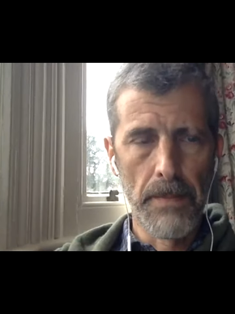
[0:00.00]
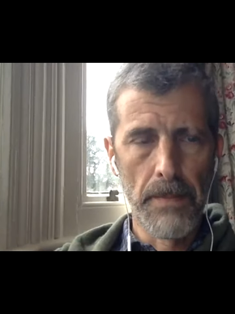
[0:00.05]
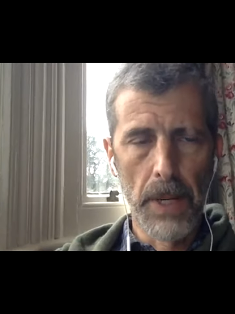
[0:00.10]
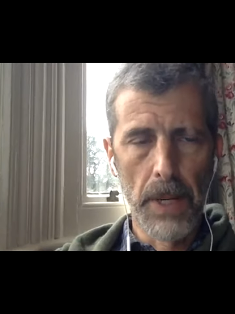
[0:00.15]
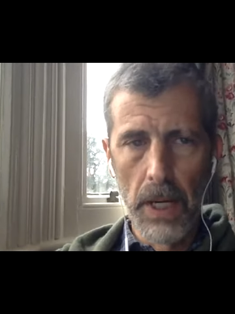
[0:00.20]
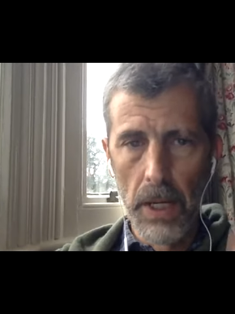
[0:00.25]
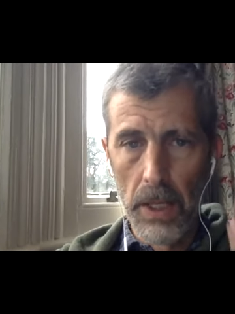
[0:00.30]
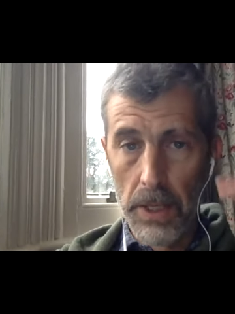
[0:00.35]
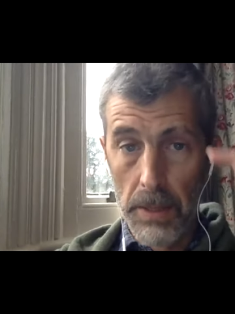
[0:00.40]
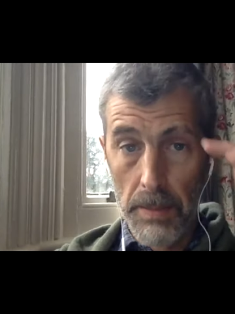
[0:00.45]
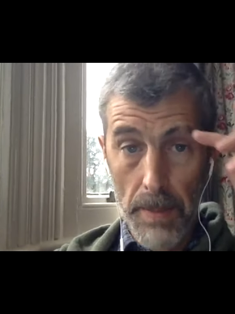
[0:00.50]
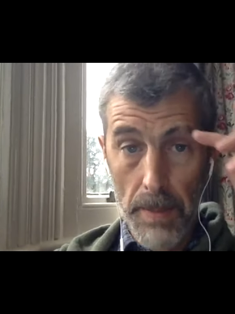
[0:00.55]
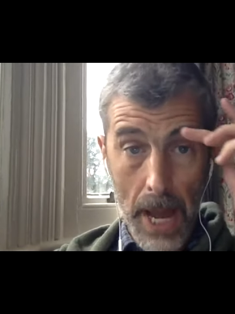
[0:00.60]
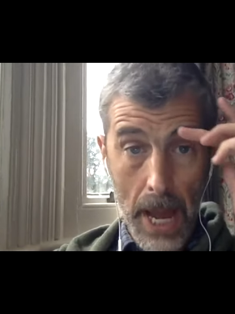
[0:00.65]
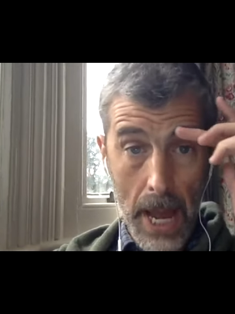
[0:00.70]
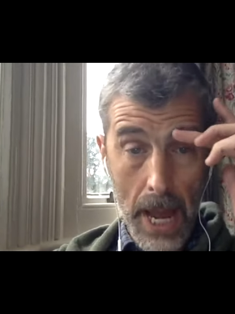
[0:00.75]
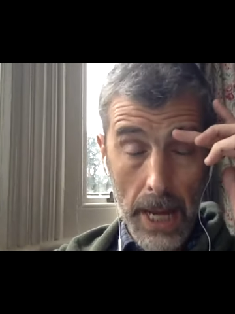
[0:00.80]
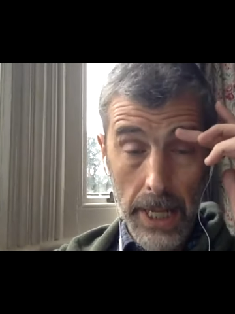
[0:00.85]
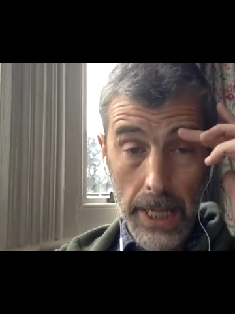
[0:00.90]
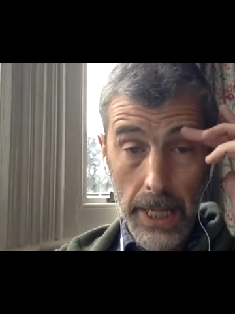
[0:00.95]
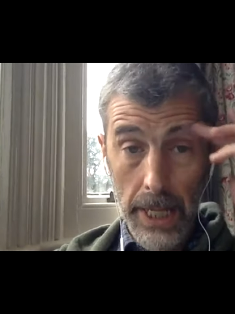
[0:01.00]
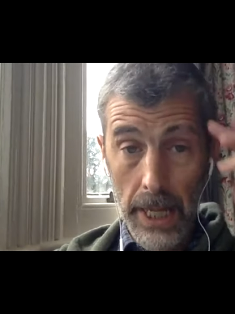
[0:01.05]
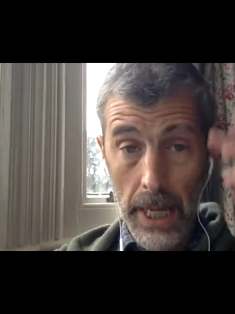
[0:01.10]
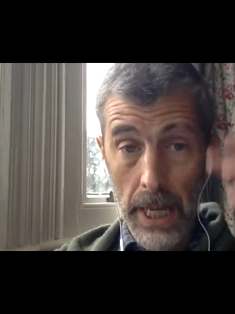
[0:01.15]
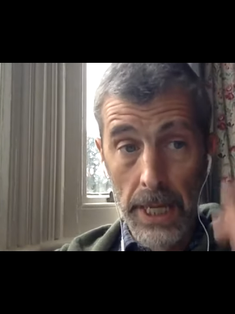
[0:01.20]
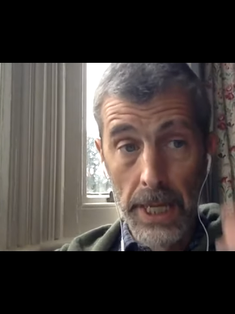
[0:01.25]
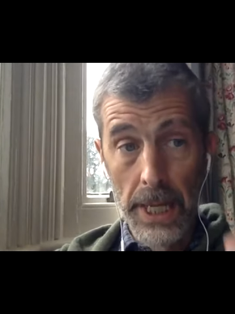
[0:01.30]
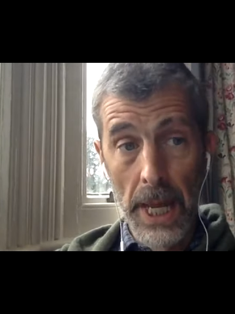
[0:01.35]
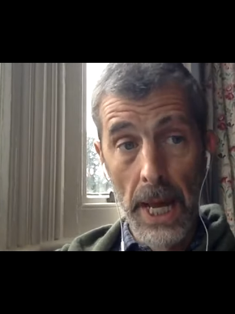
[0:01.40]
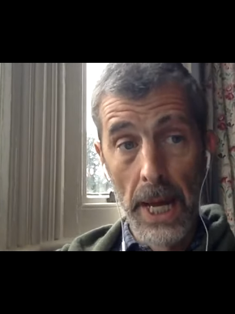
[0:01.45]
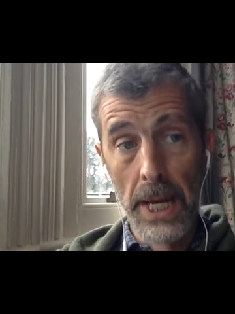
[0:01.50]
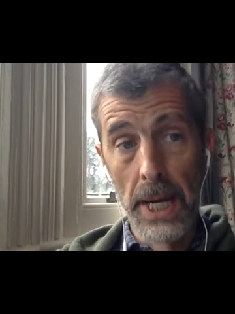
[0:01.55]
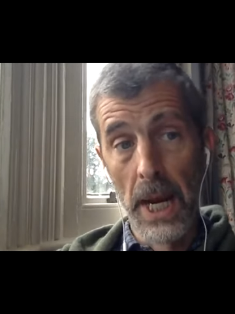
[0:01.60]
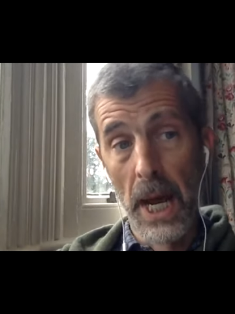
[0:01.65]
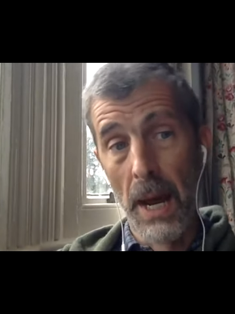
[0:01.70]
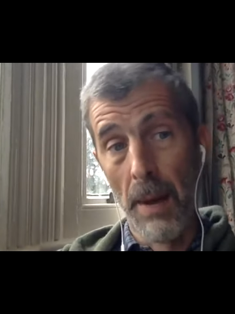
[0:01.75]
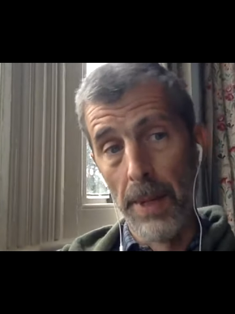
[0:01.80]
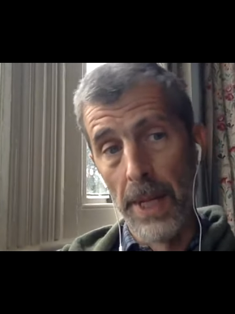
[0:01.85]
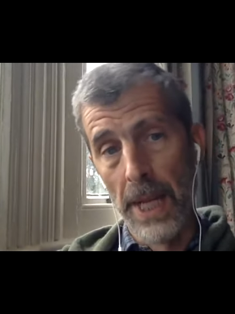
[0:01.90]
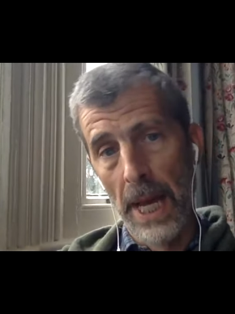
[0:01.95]
on the Mac, and then I
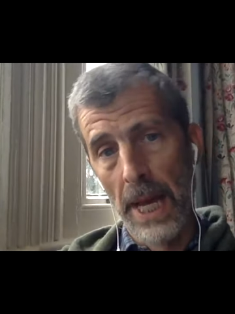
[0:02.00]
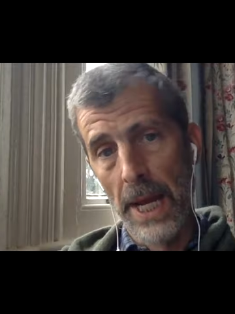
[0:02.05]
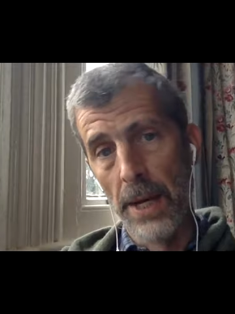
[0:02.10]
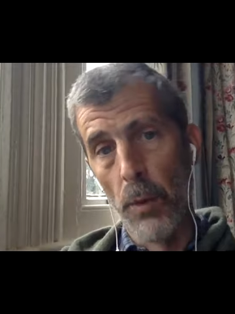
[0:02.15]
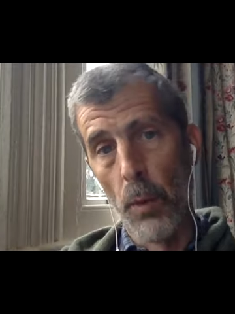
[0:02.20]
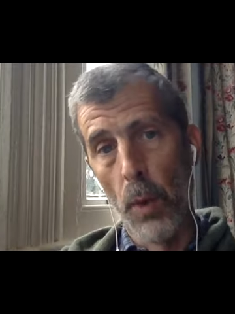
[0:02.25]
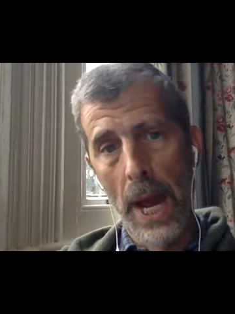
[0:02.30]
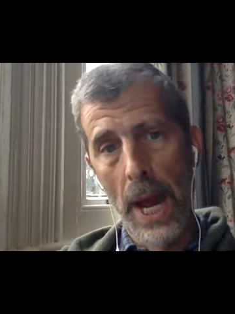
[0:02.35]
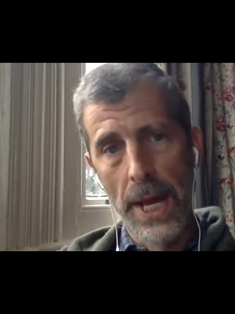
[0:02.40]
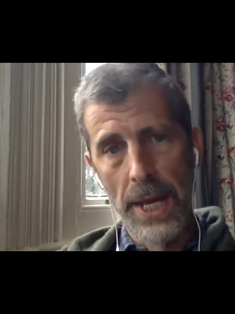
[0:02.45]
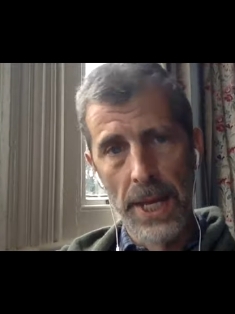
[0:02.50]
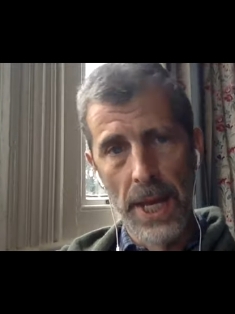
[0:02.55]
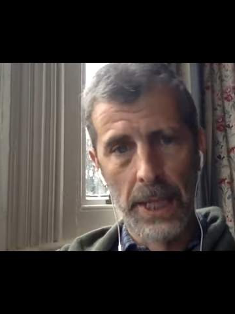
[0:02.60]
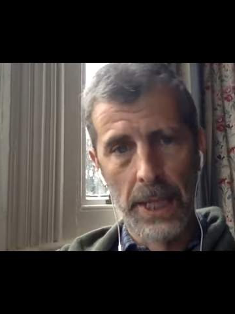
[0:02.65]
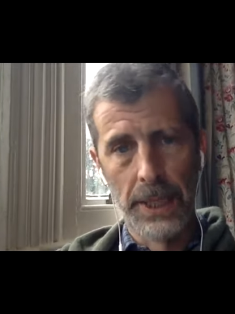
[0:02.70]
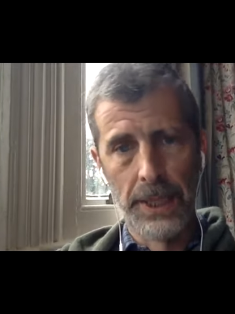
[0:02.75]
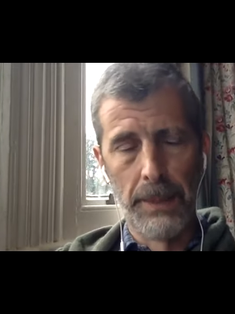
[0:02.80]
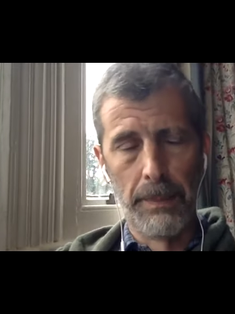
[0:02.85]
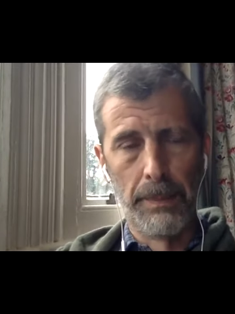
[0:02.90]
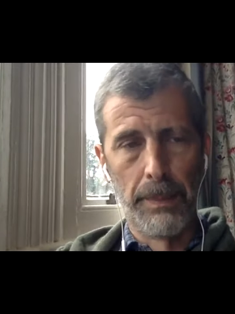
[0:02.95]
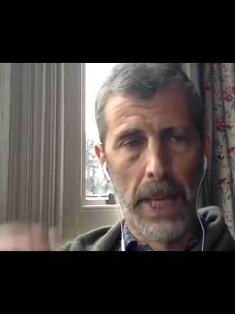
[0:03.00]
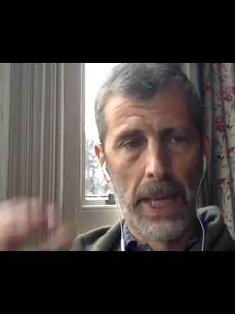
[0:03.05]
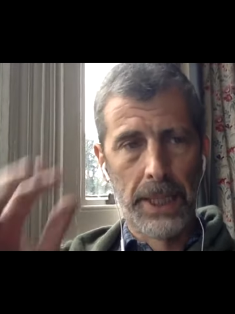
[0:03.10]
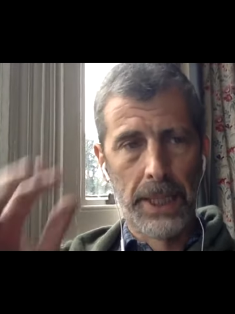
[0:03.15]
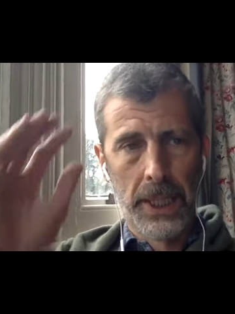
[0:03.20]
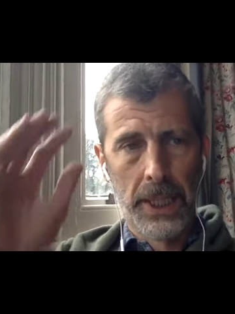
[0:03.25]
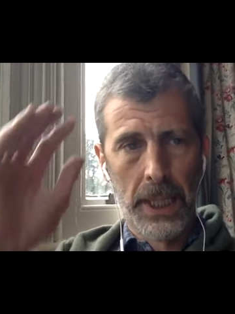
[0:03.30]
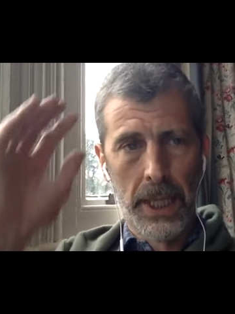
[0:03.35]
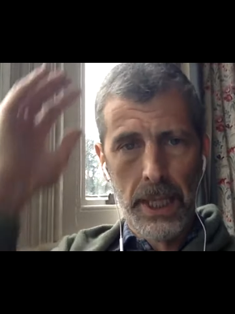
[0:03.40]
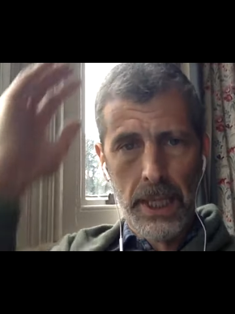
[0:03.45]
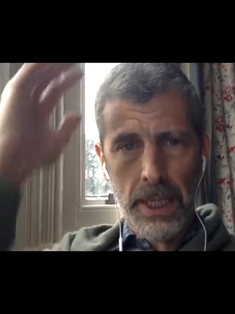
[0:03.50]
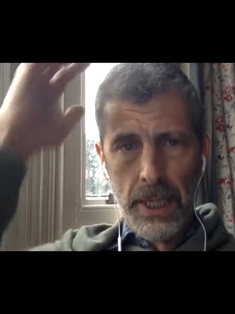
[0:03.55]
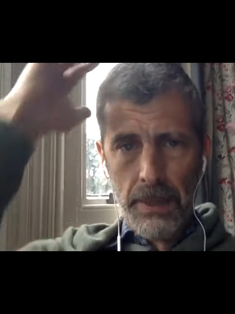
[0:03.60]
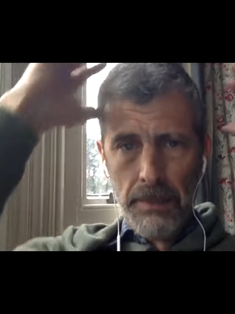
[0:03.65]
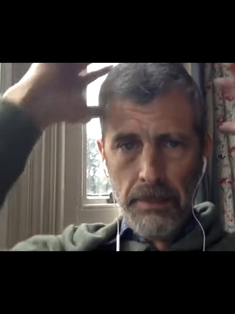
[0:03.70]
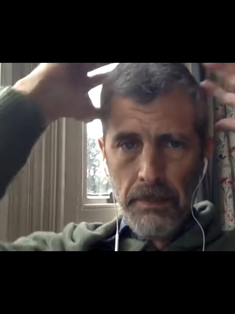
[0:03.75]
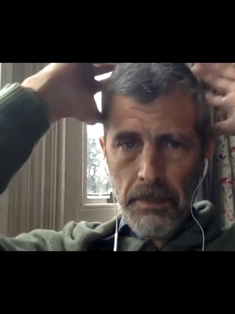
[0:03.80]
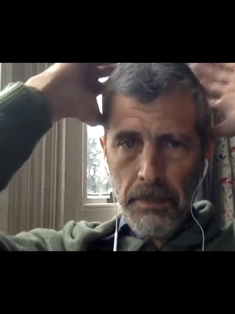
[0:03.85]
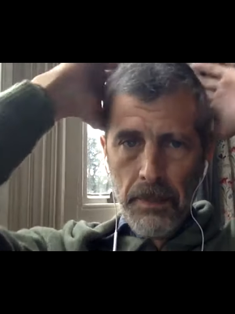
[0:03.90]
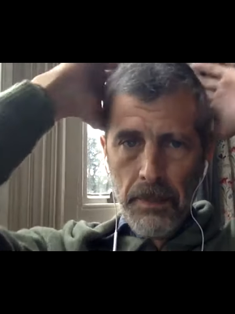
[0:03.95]
mean, in a way, that's a better
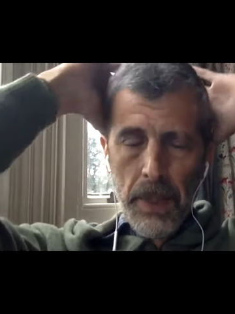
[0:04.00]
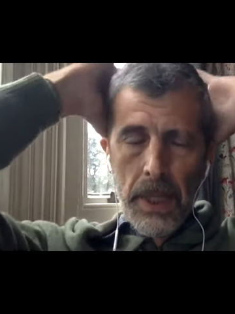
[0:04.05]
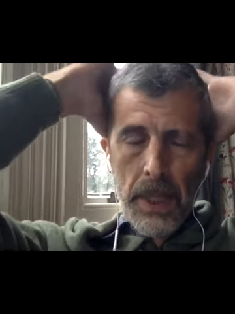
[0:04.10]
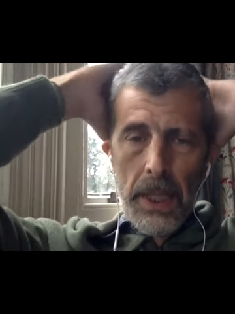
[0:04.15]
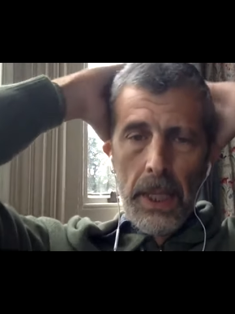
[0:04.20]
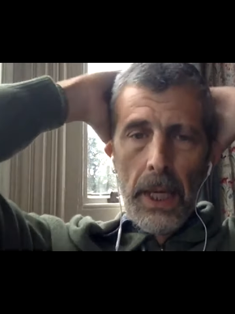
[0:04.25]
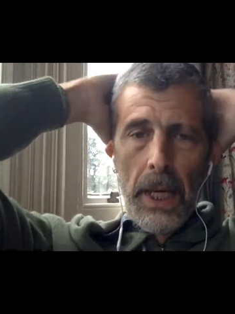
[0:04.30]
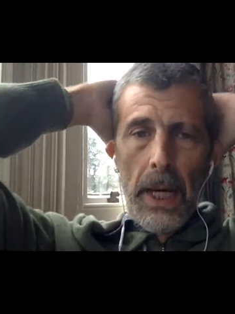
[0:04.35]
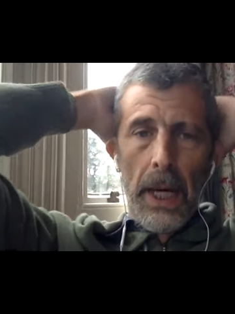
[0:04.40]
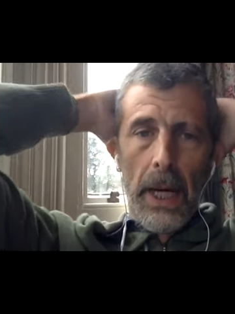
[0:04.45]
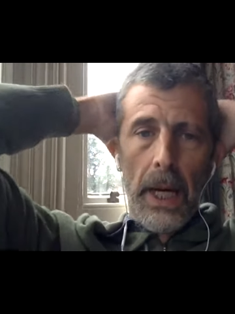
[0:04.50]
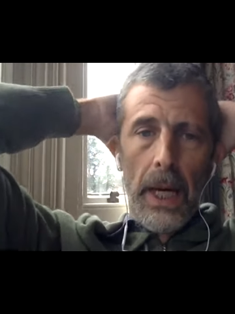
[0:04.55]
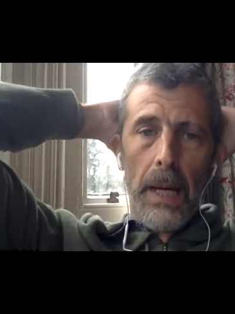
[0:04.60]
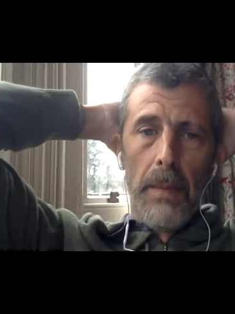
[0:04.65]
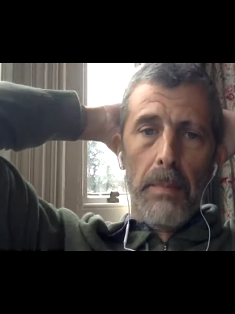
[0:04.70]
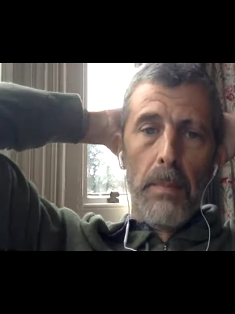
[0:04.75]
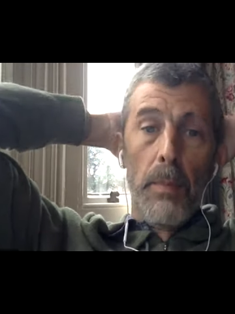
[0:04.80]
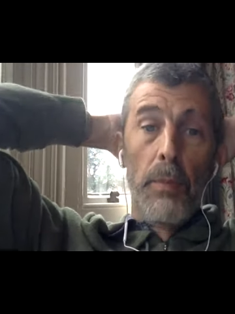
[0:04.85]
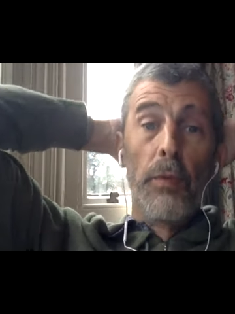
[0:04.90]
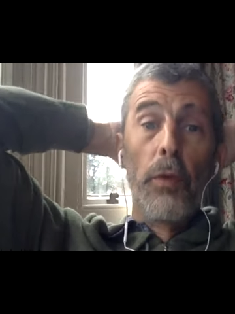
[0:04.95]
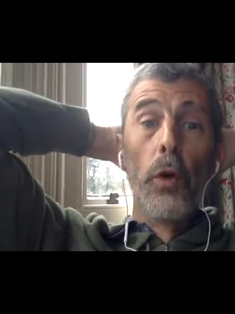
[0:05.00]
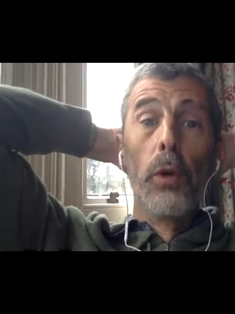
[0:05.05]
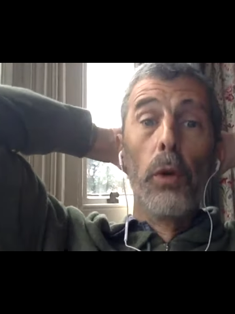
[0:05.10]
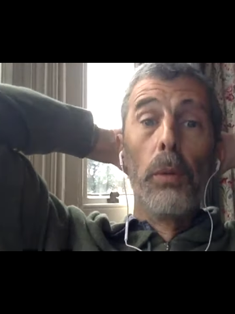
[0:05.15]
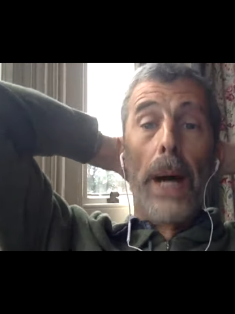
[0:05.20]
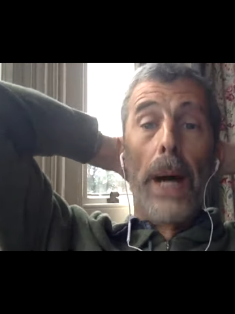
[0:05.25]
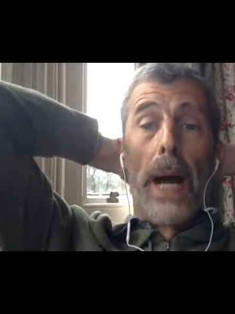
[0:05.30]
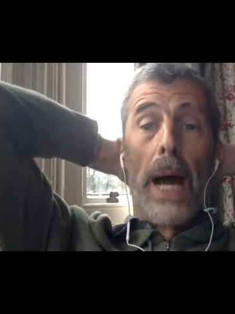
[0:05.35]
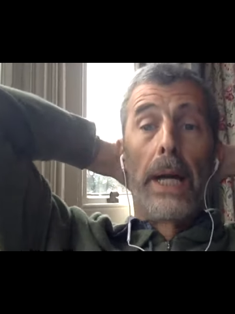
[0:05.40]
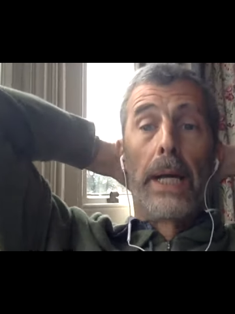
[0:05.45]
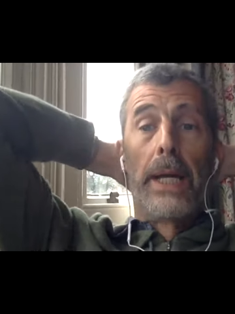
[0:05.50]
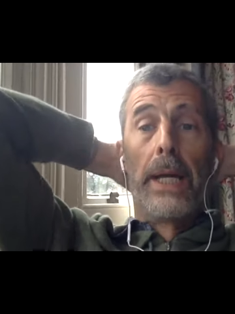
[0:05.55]
um, fallback.